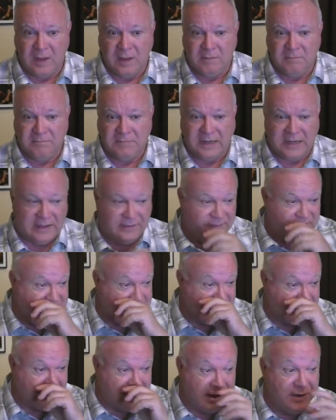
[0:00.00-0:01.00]
But in
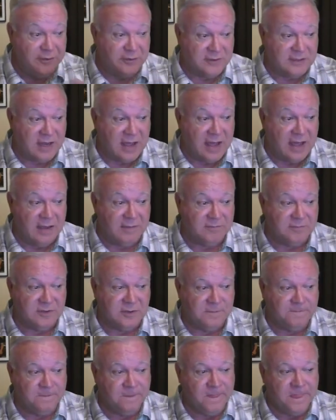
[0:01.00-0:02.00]
these later times,
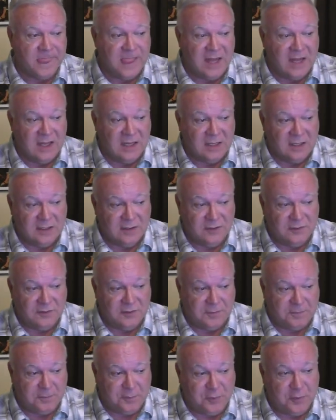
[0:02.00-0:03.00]

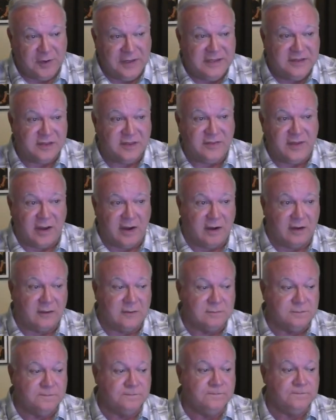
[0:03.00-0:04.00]
the priests there
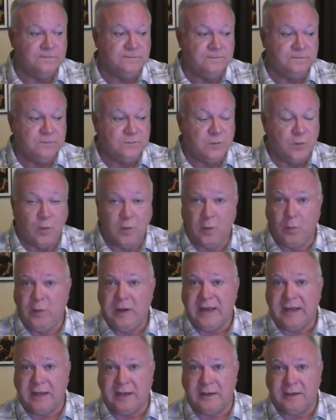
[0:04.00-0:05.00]
were
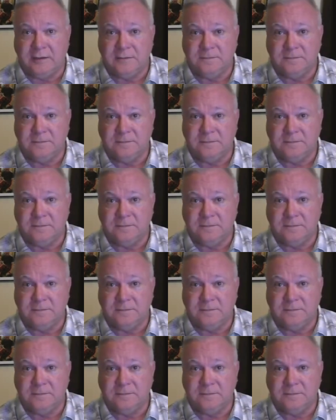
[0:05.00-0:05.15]
wicked.